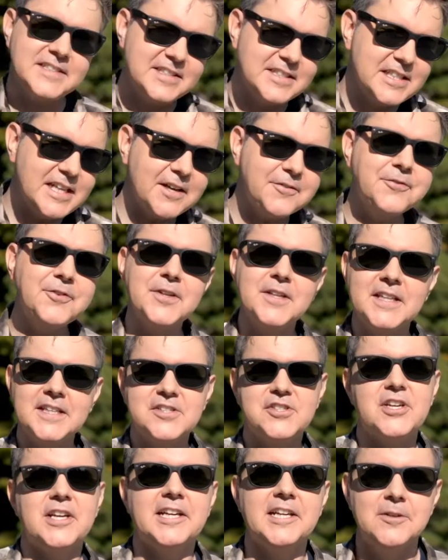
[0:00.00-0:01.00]
Definitely
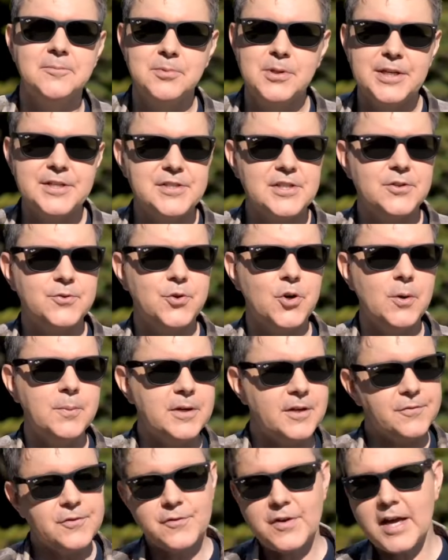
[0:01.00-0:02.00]
check out Blazing Chrome,
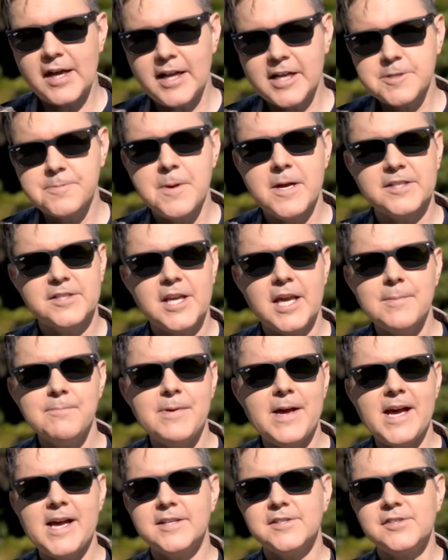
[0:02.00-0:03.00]
and if you've got Xbox Game
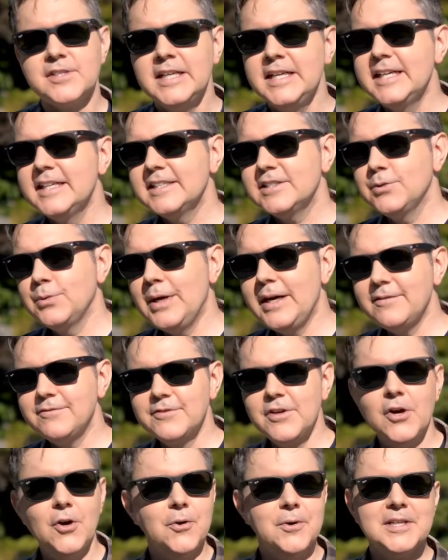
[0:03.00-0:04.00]
Pass, you have
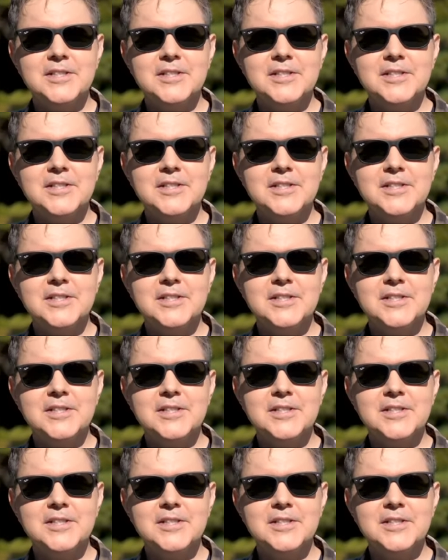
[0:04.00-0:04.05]
no